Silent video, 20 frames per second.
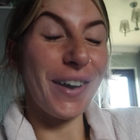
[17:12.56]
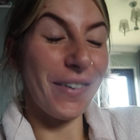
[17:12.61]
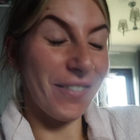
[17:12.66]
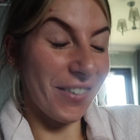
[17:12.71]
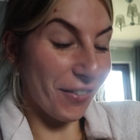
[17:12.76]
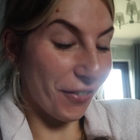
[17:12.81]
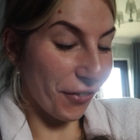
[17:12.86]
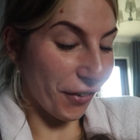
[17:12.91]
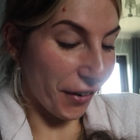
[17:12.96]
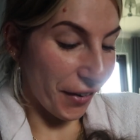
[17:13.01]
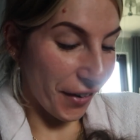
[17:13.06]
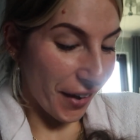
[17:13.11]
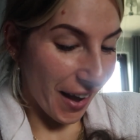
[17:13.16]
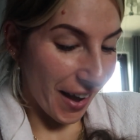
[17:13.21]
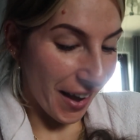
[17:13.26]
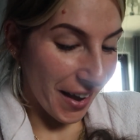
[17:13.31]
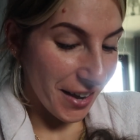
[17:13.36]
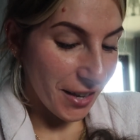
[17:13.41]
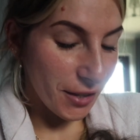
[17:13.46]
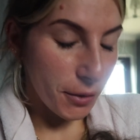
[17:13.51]
coming through,
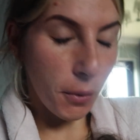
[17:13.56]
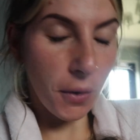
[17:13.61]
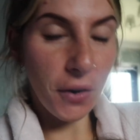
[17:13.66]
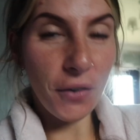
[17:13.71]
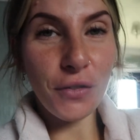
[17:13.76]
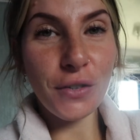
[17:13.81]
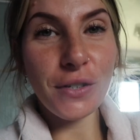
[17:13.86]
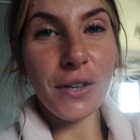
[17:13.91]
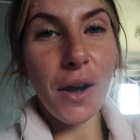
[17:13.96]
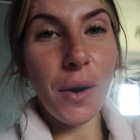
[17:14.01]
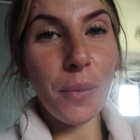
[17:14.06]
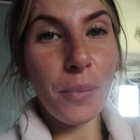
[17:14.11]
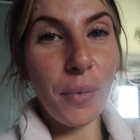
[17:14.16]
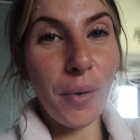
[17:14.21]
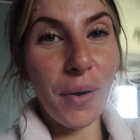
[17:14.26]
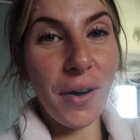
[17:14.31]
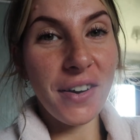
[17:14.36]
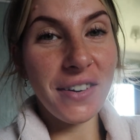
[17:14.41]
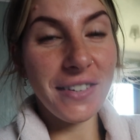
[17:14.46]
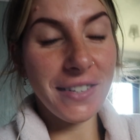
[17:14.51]
guys, one of the top
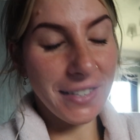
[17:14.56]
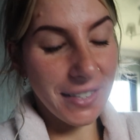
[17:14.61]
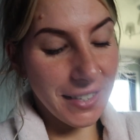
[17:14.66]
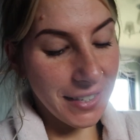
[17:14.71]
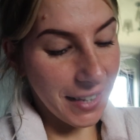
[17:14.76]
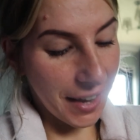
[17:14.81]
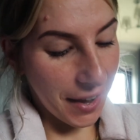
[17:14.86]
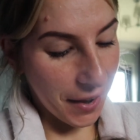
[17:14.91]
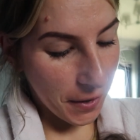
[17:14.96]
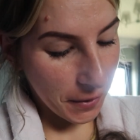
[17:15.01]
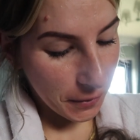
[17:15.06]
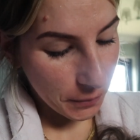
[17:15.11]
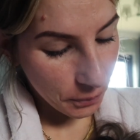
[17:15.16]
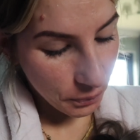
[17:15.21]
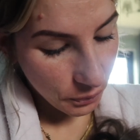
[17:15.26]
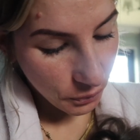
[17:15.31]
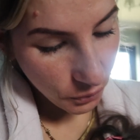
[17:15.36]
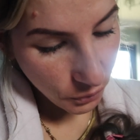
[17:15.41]
ones, so